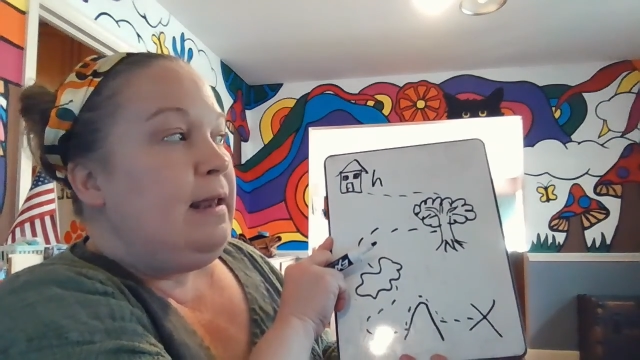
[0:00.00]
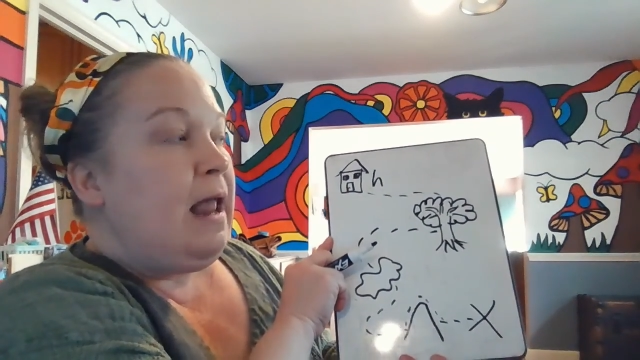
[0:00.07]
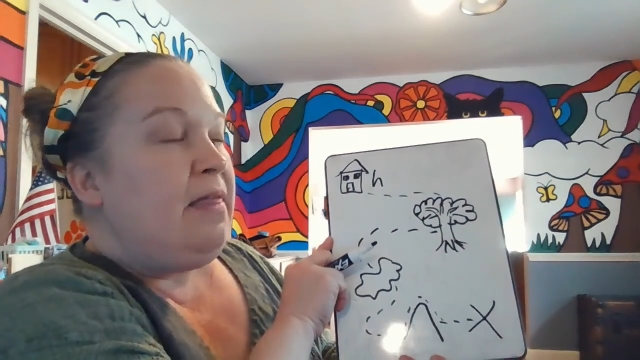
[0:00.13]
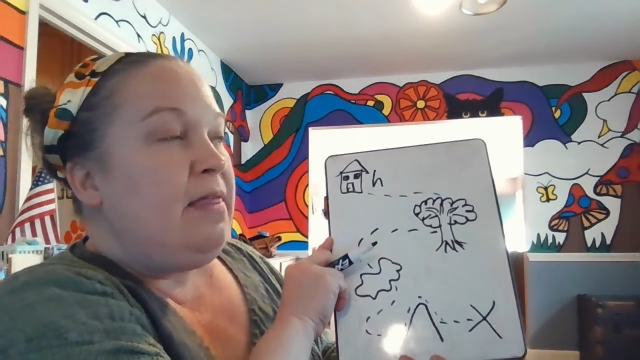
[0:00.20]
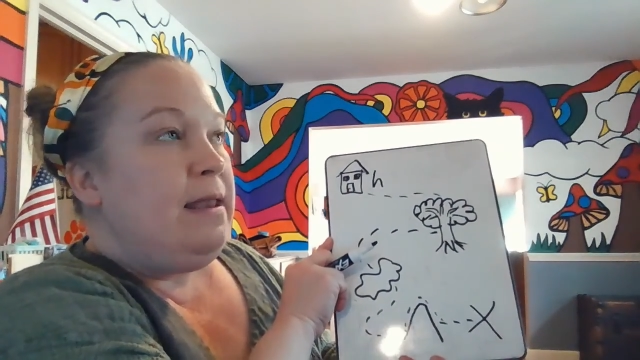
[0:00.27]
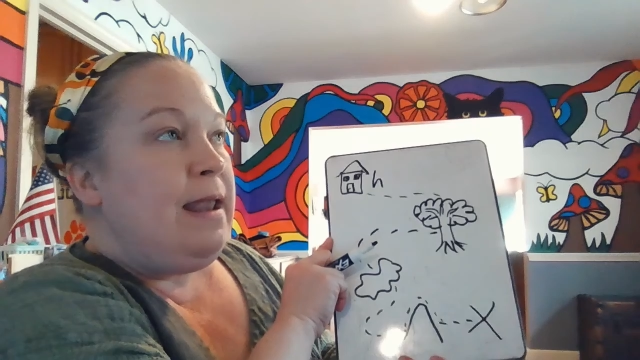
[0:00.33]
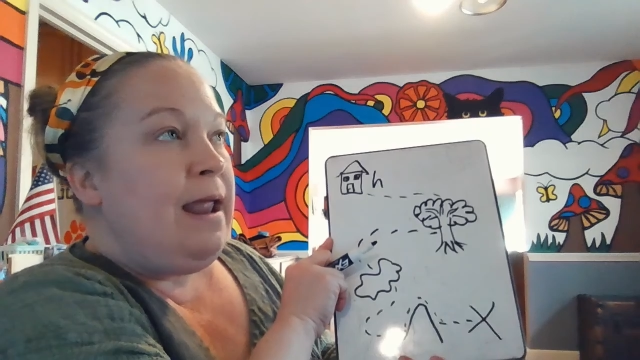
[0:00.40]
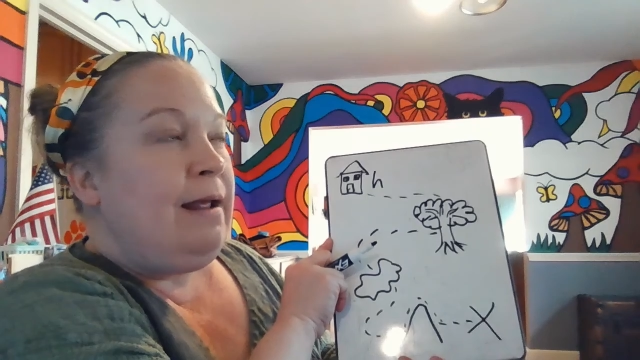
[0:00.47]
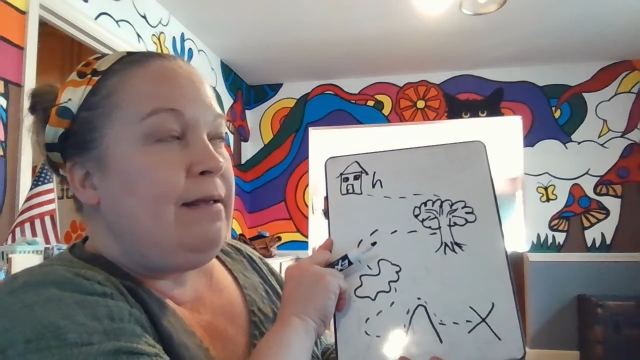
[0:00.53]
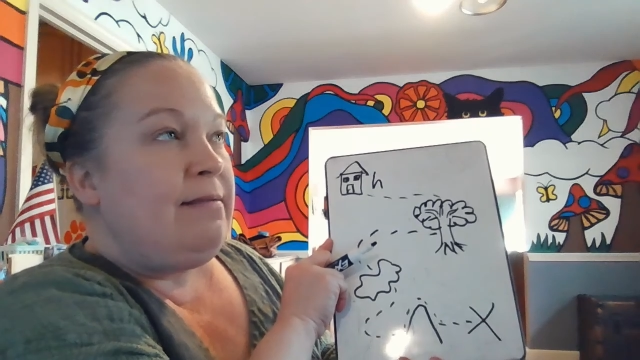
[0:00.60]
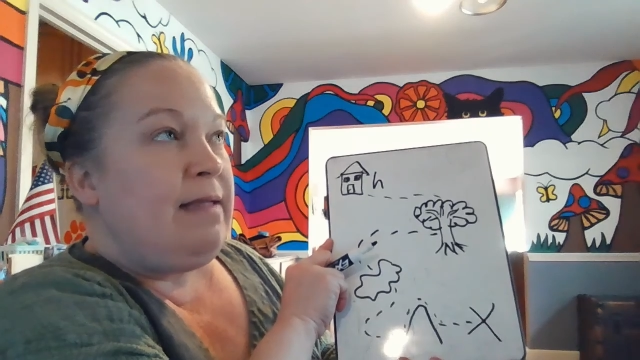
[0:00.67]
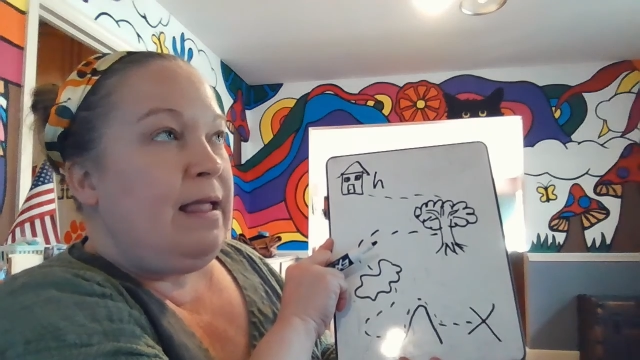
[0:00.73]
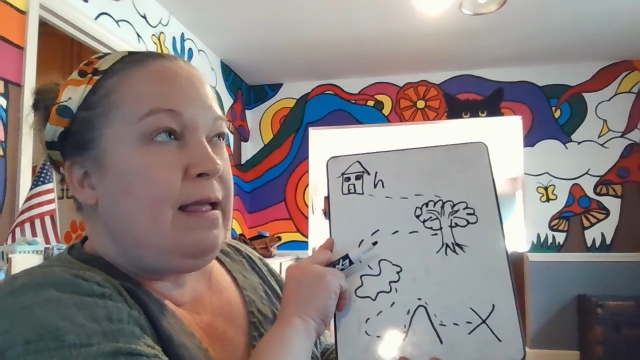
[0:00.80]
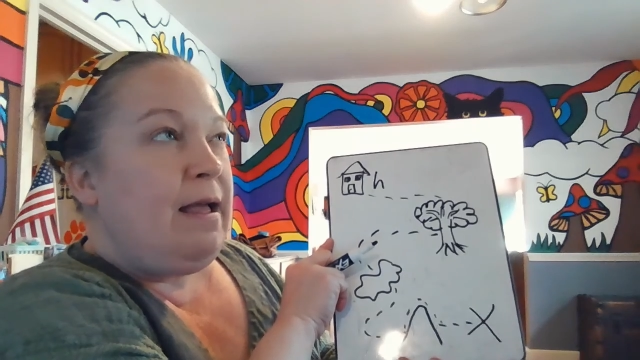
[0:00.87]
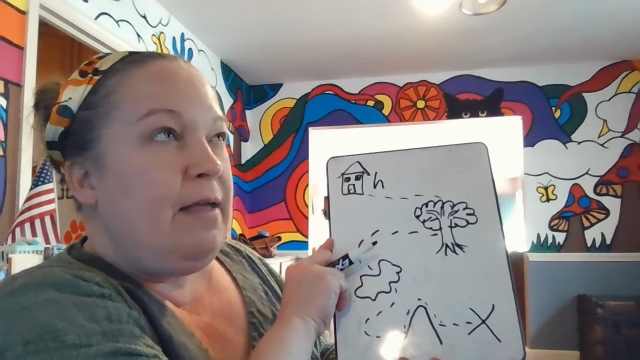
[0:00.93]
Now the
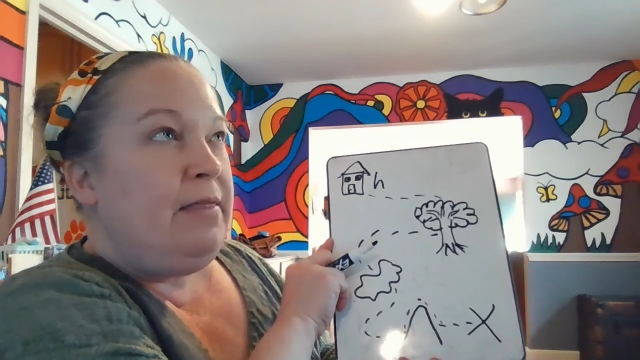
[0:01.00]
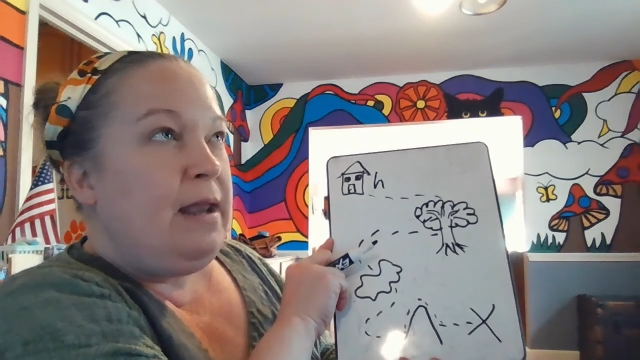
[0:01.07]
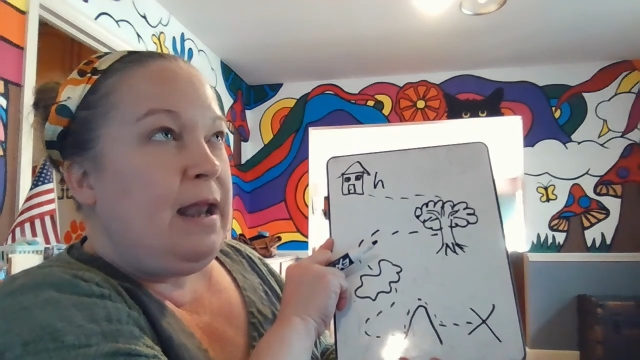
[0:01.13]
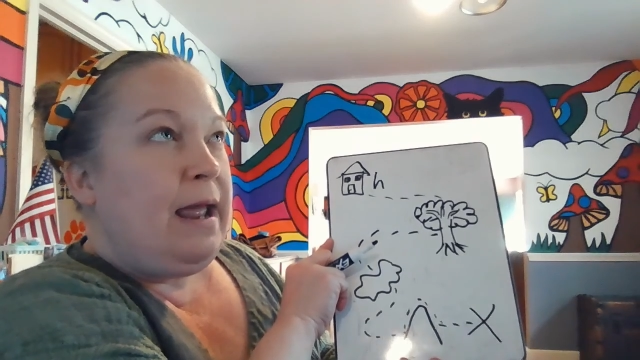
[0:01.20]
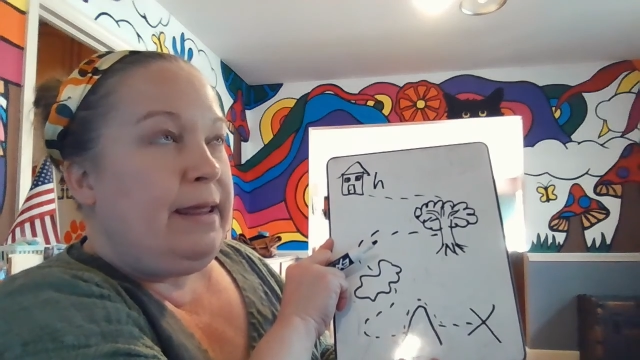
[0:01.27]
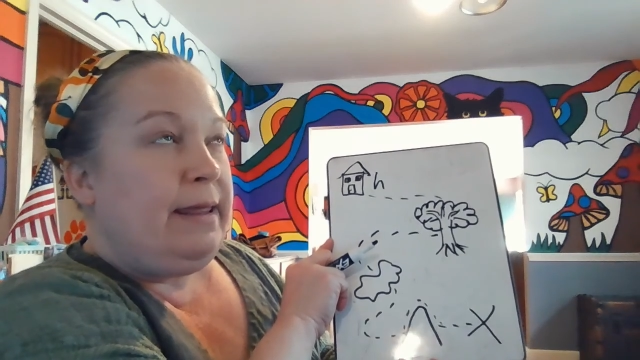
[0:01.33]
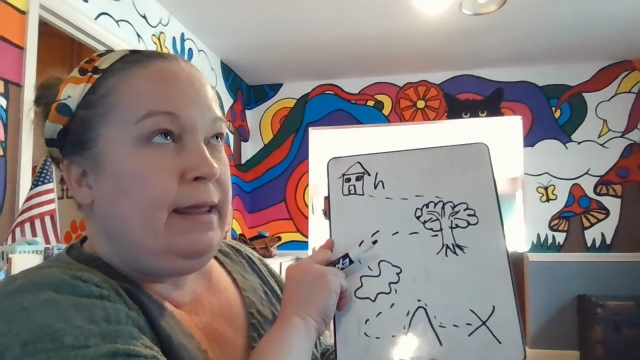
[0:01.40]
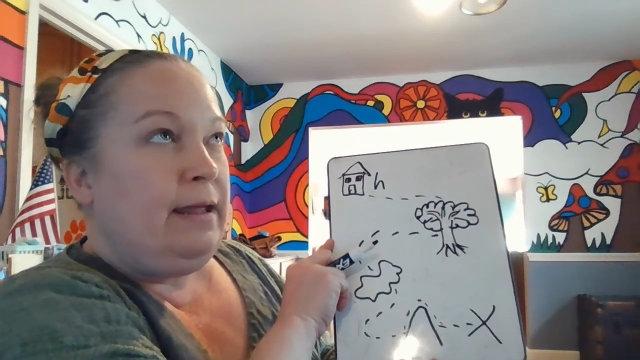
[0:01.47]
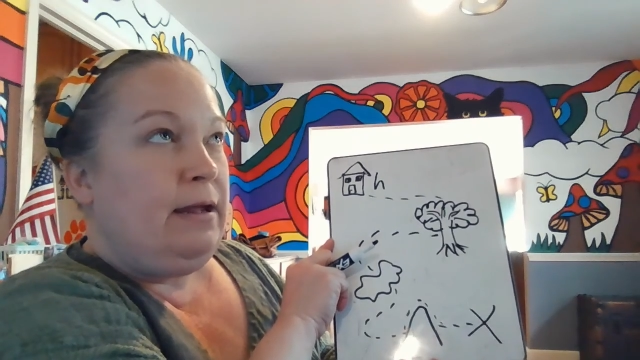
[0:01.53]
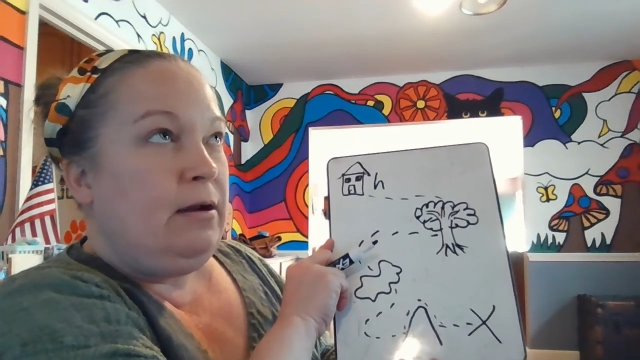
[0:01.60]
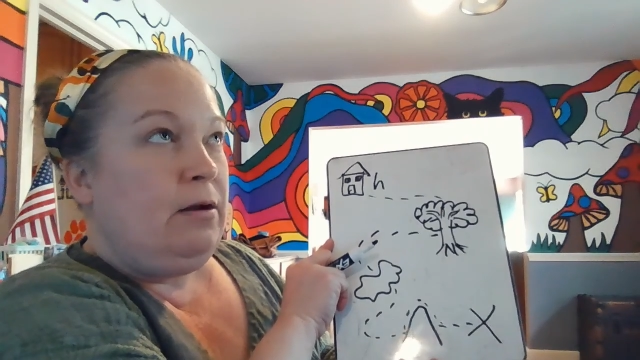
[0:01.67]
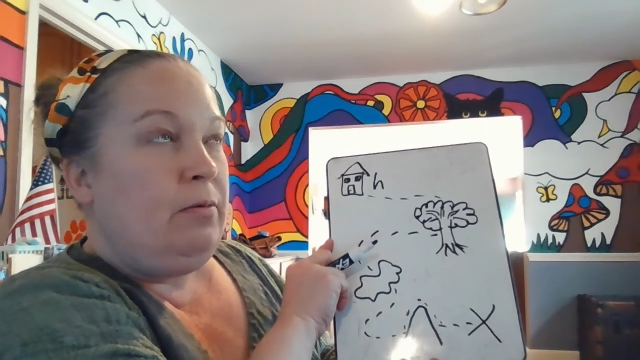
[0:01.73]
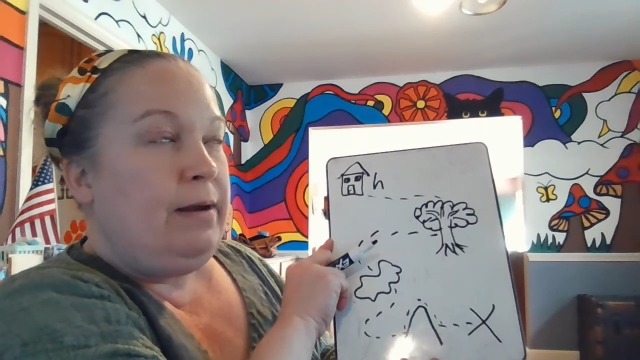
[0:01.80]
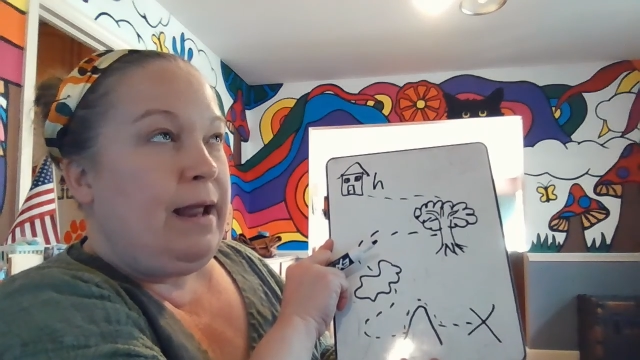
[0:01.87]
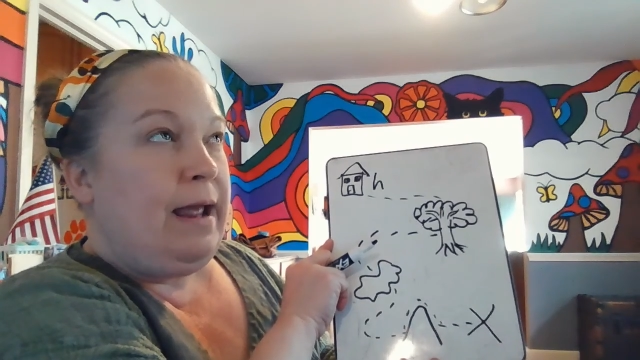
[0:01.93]
next sound that I
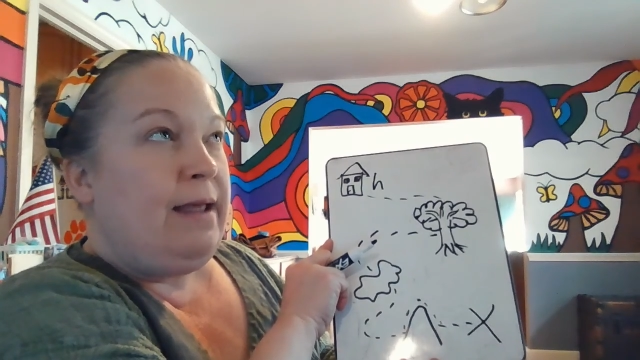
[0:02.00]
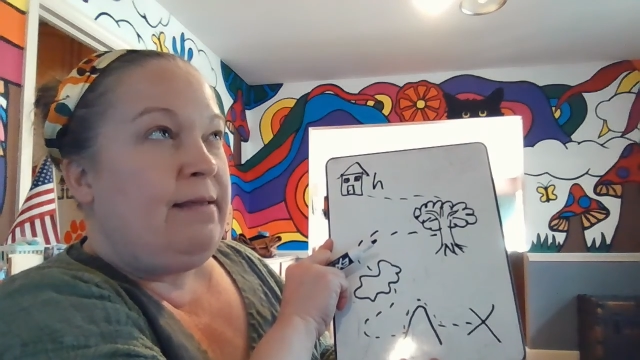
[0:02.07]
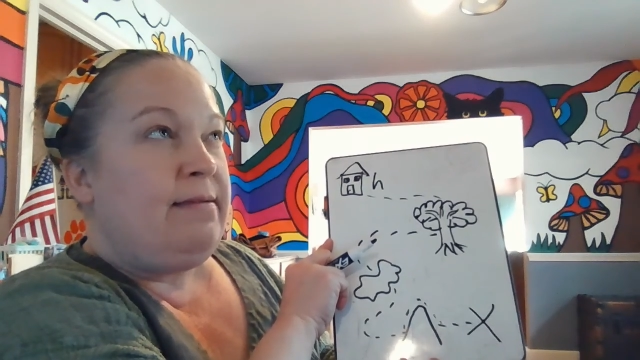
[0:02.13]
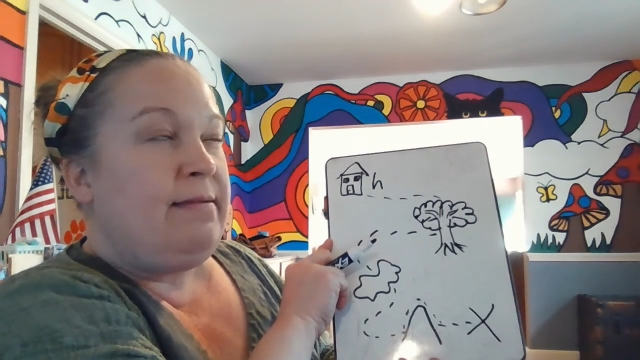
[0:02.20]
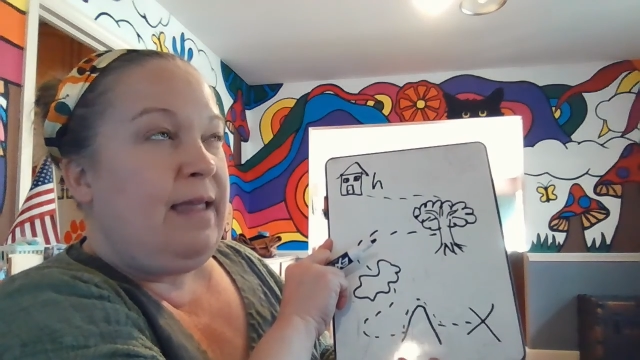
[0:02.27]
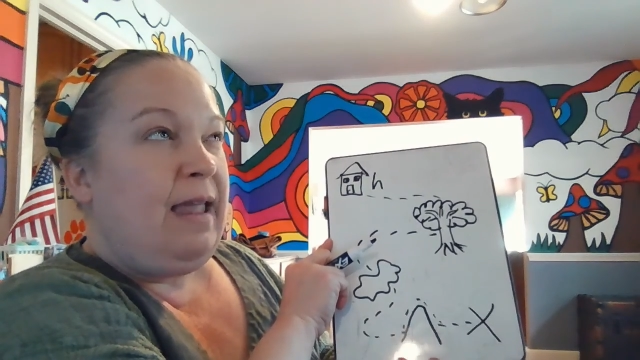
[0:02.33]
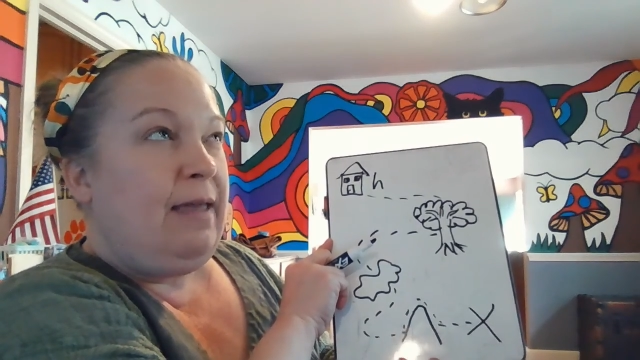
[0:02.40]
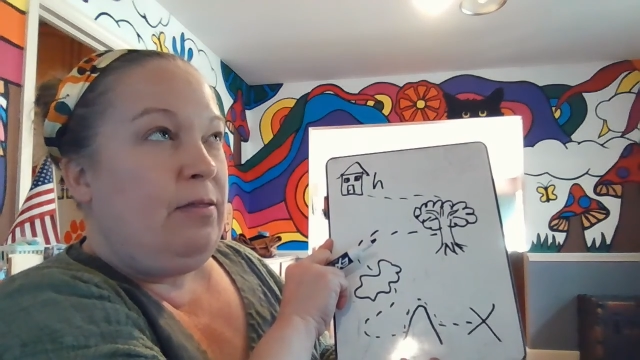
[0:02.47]
hear when I say